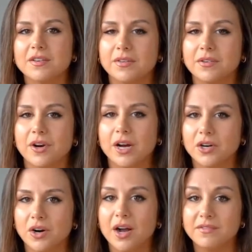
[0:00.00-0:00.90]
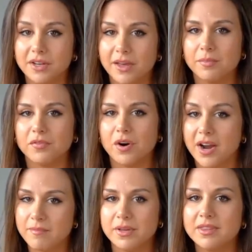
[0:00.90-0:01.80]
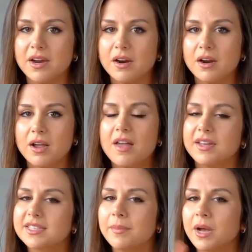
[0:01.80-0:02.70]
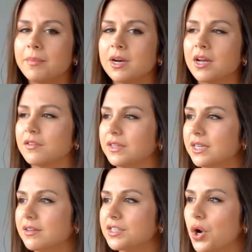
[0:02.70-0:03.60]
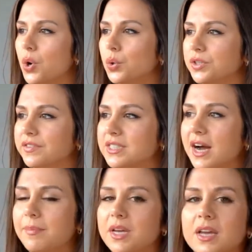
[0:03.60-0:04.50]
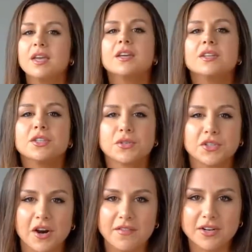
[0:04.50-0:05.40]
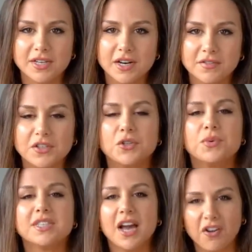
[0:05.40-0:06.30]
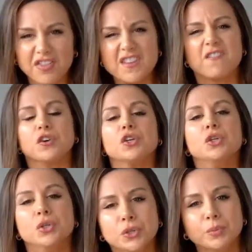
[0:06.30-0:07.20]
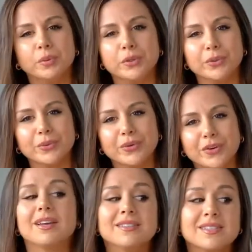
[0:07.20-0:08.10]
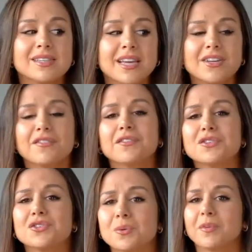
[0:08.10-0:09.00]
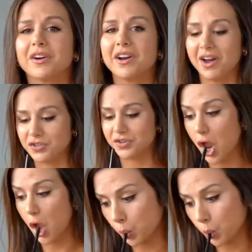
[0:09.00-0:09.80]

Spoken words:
Believe it or not, girl, I've done that before and I've been there. That's coming up in another video. That's a whole different topic. Don't starve yourself. Do what's healthy for you, boo, and stay super freaking hydrated.